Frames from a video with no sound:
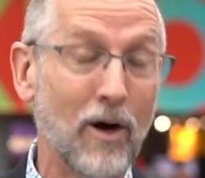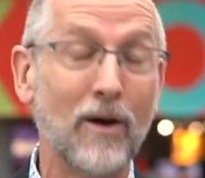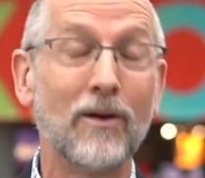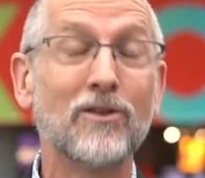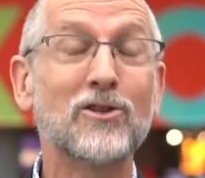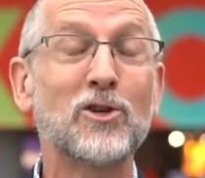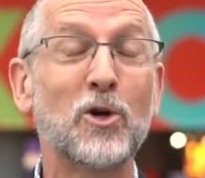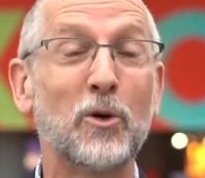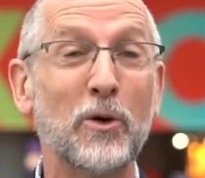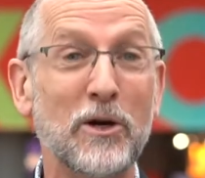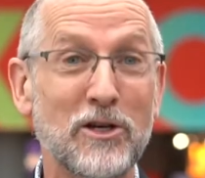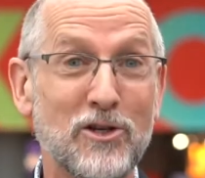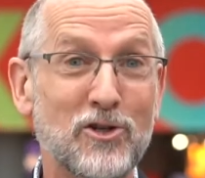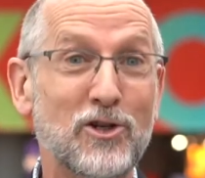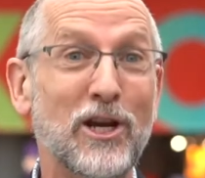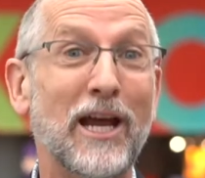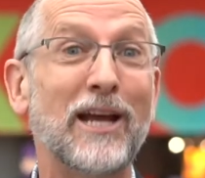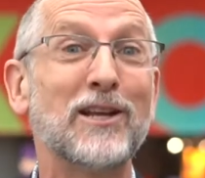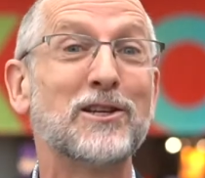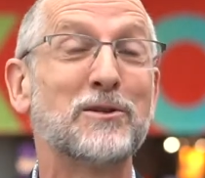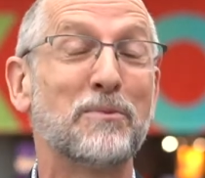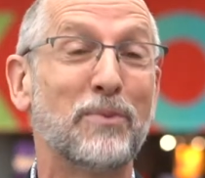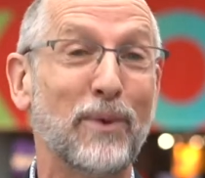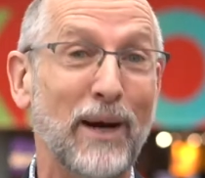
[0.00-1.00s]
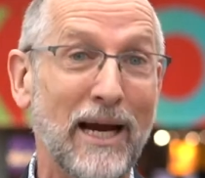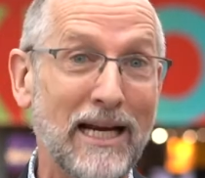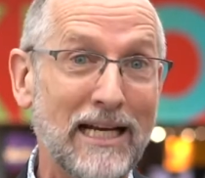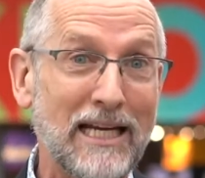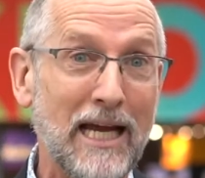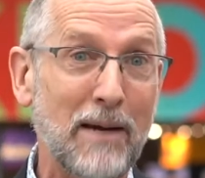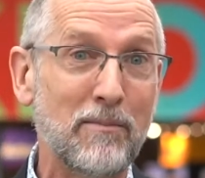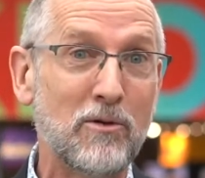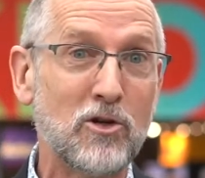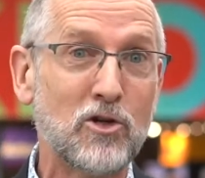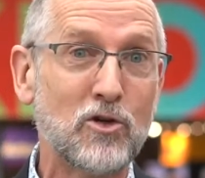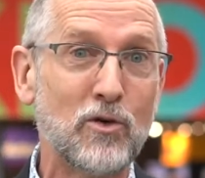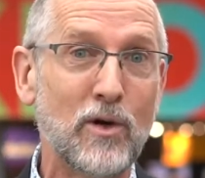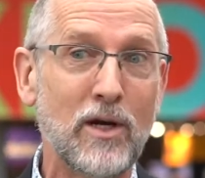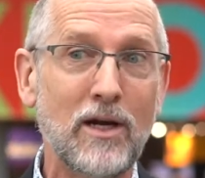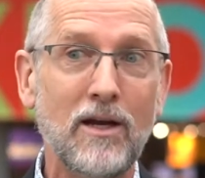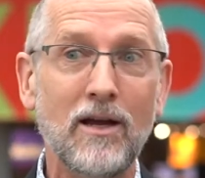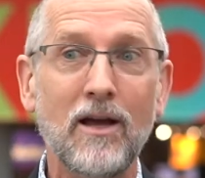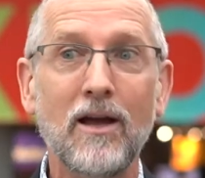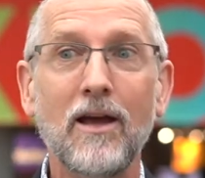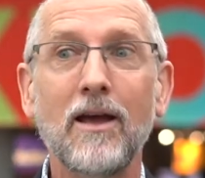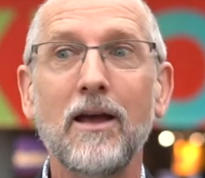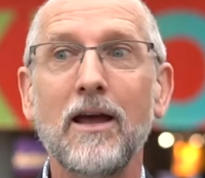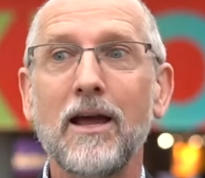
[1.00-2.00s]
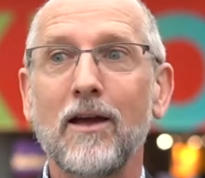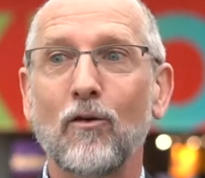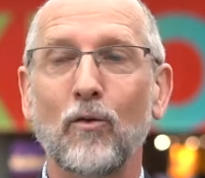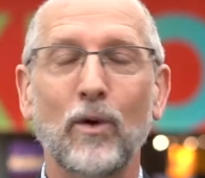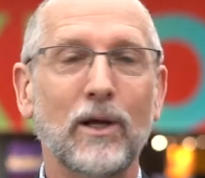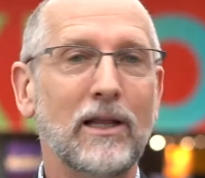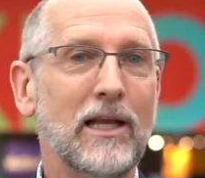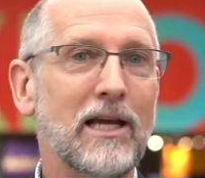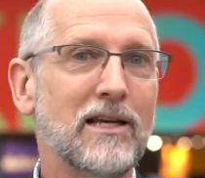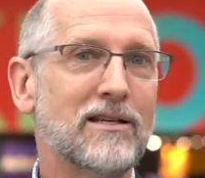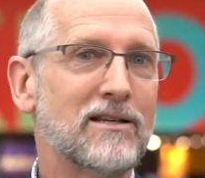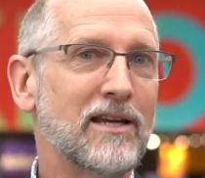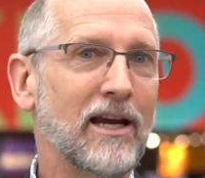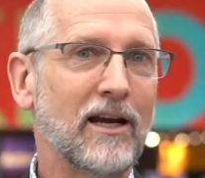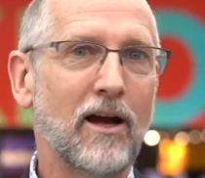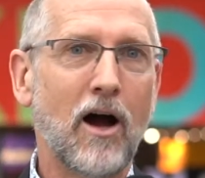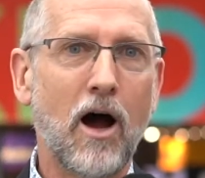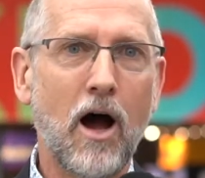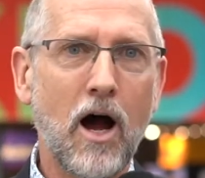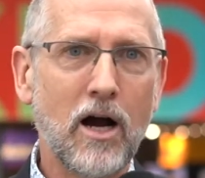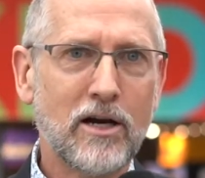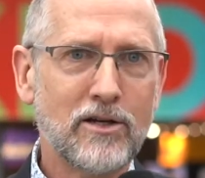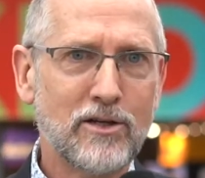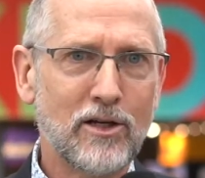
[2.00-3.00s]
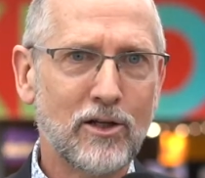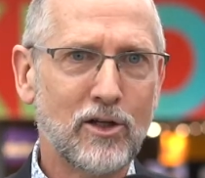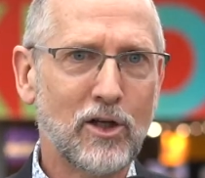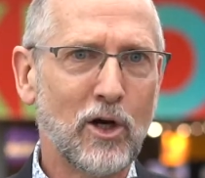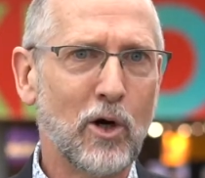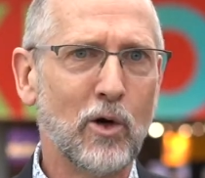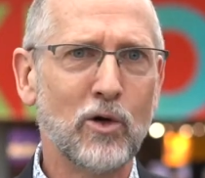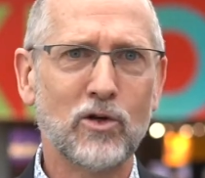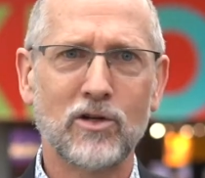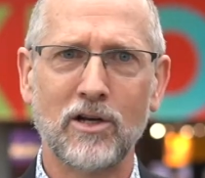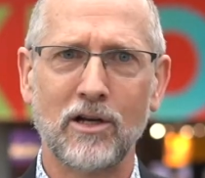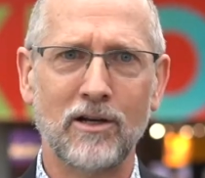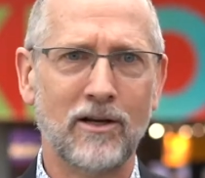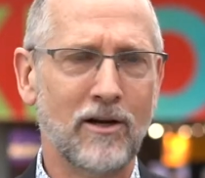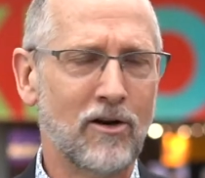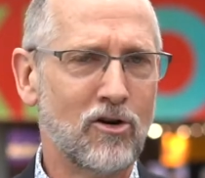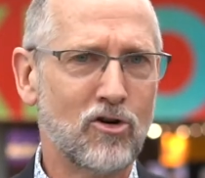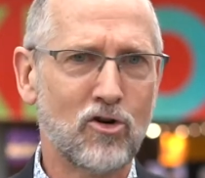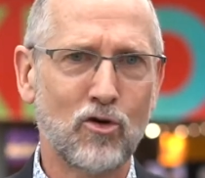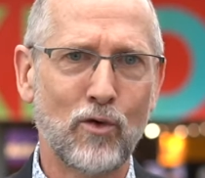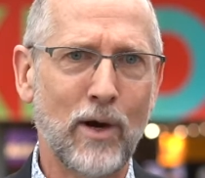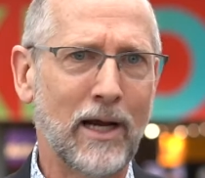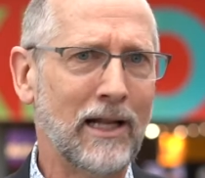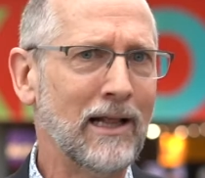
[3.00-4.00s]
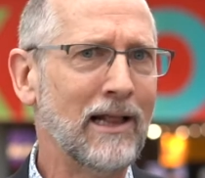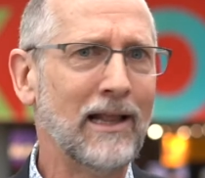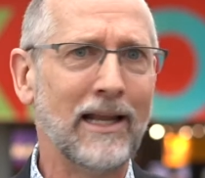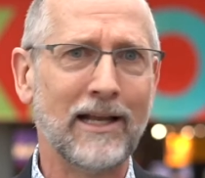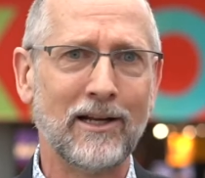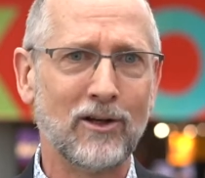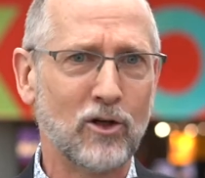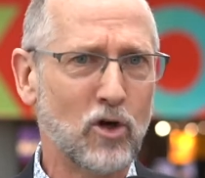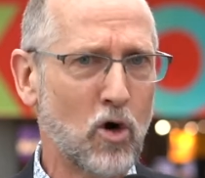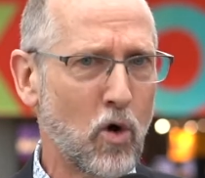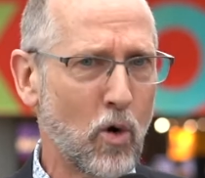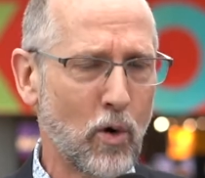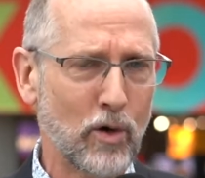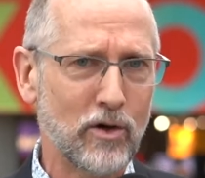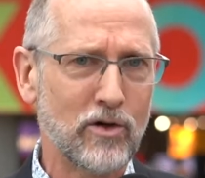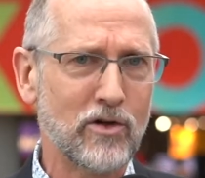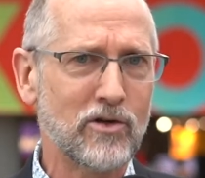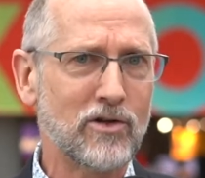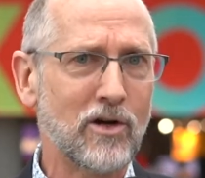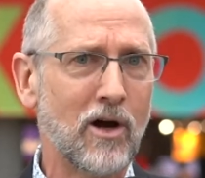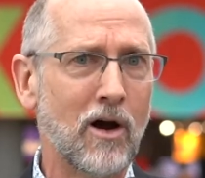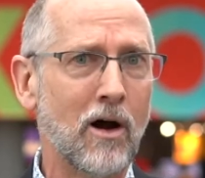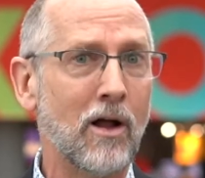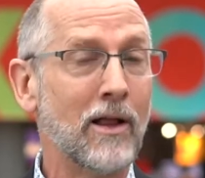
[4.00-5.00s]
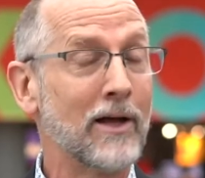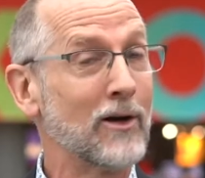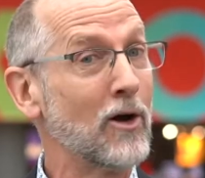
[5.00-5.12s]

stories change brain chemistry, releasing oxytocin, adrenaline, cortisol,